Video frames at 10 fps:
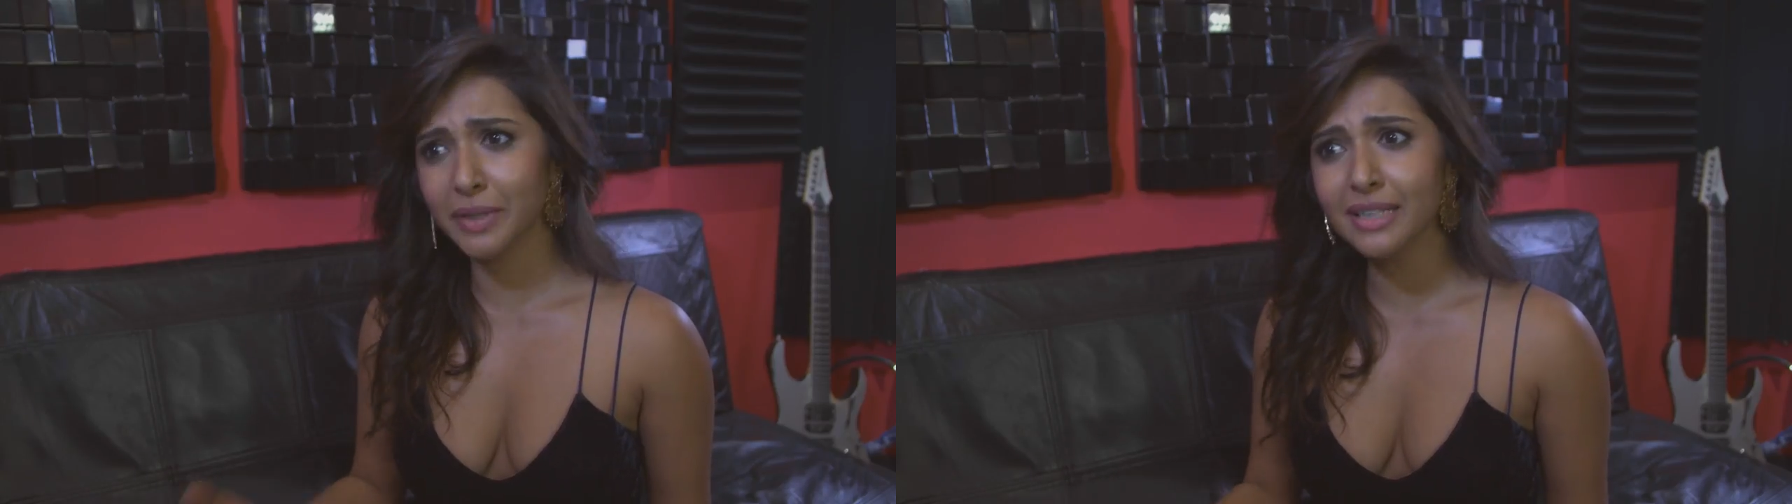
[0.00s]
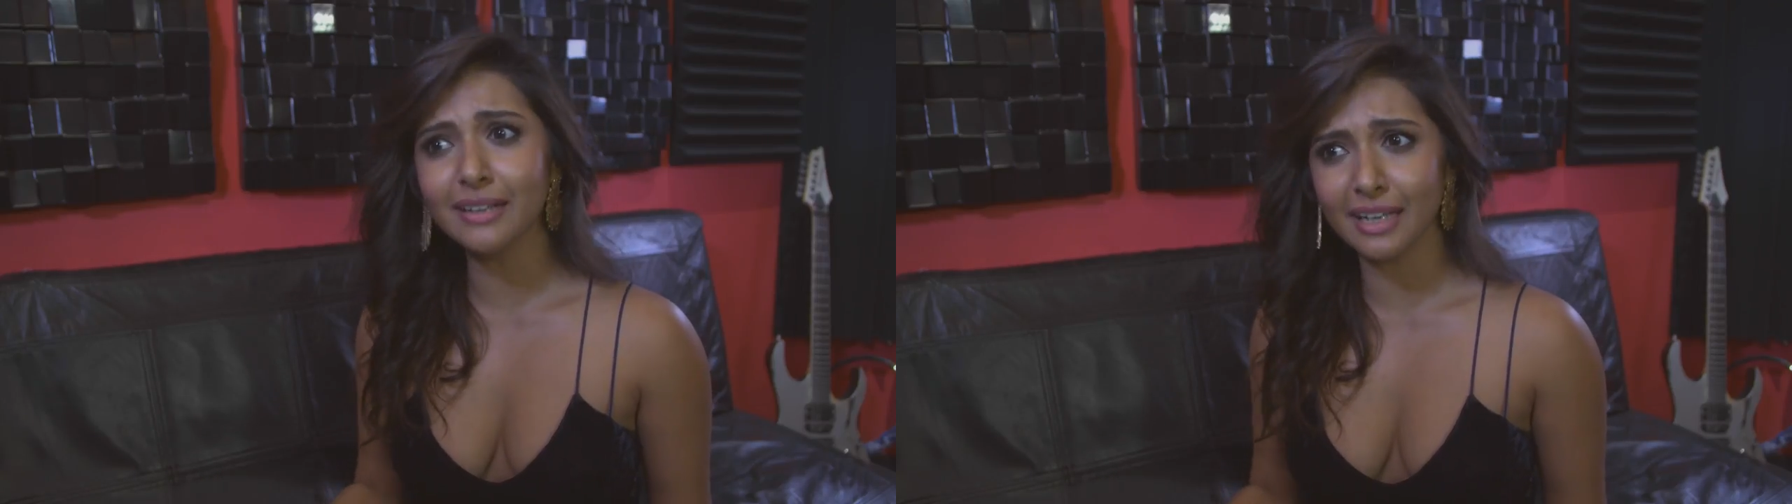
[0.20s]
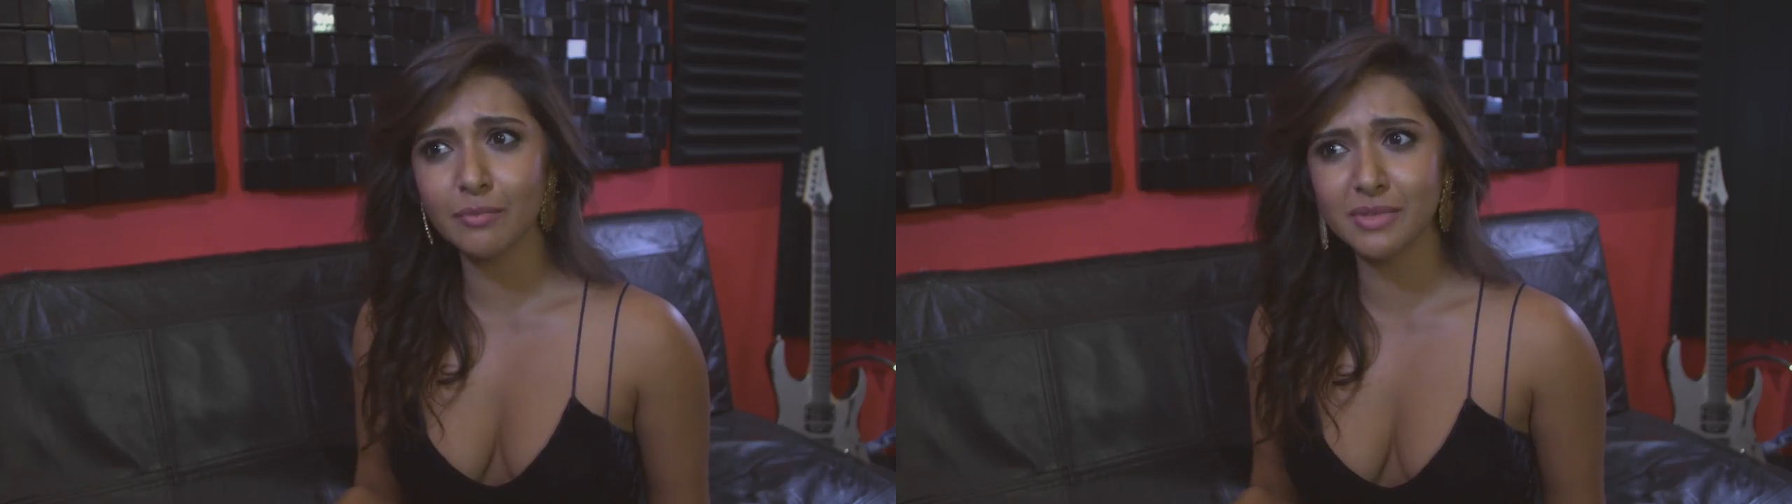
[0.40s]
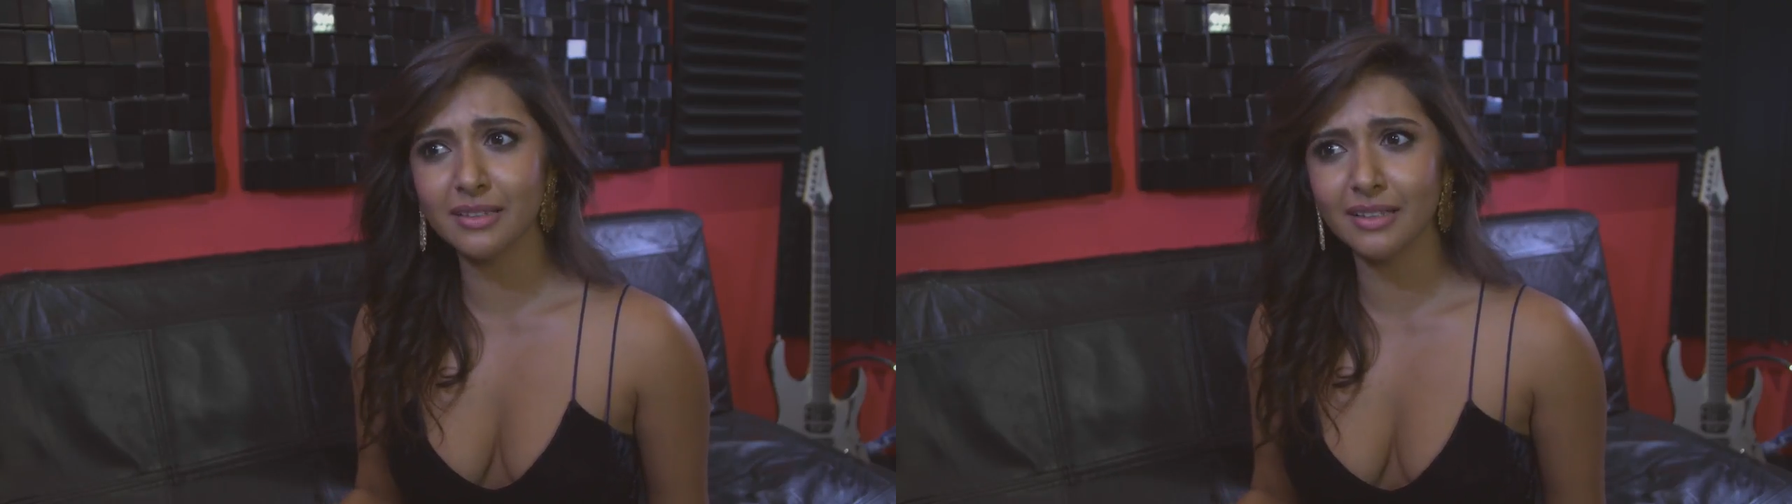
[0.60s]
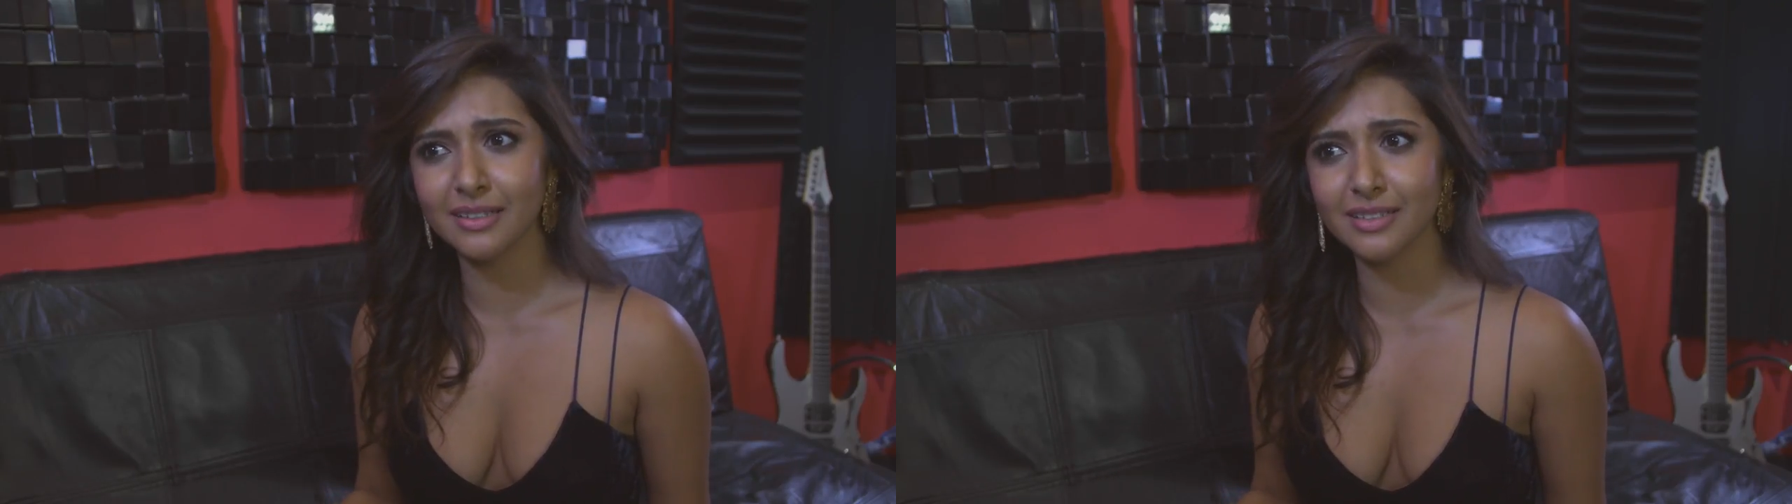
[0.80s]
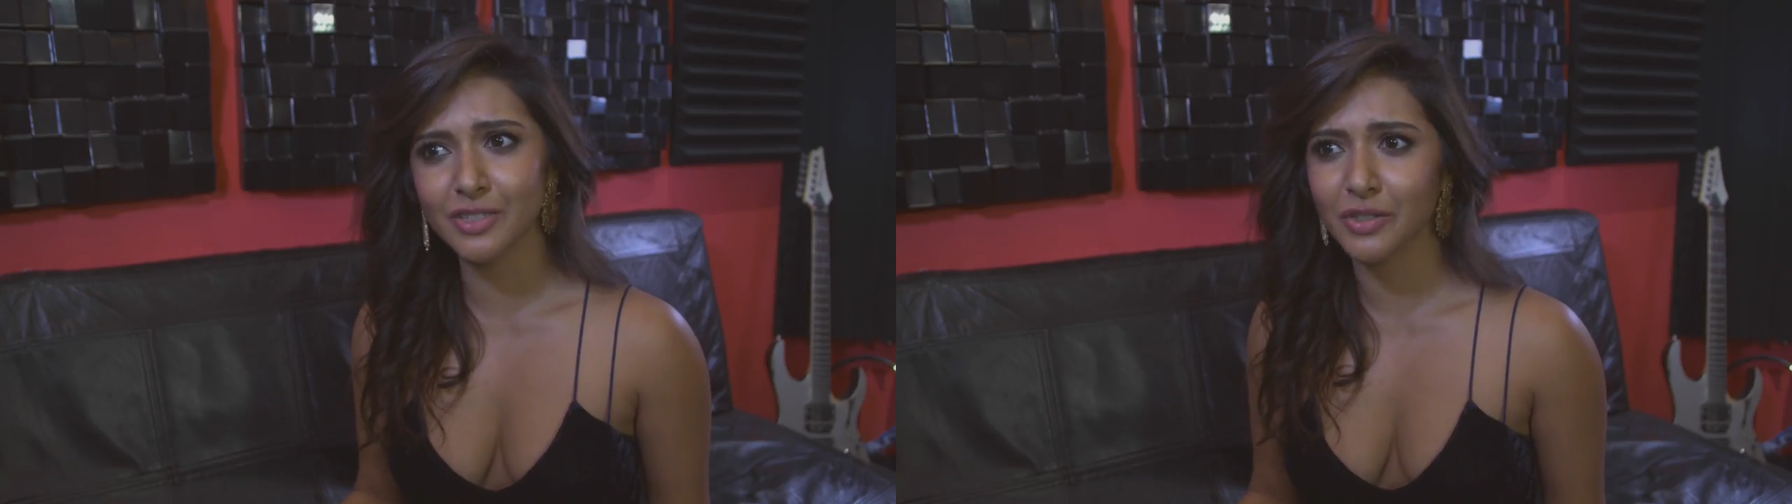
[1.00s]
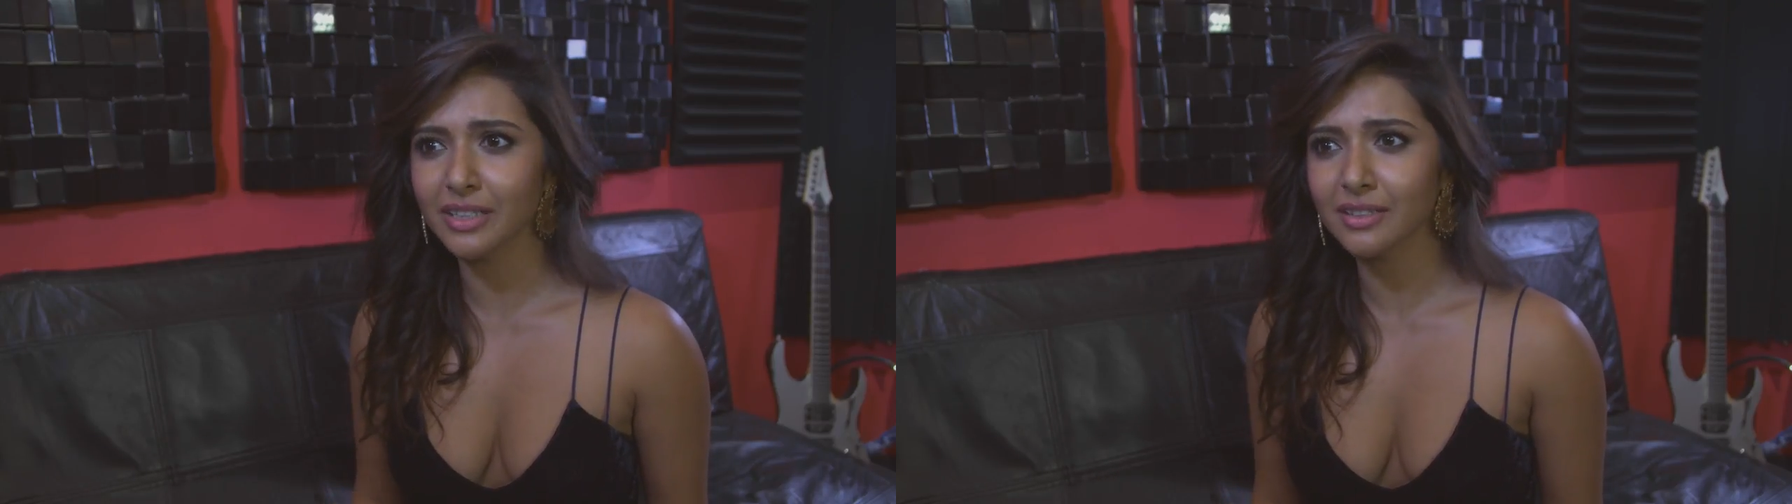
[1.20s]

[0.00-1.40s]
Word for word: big names in the industry.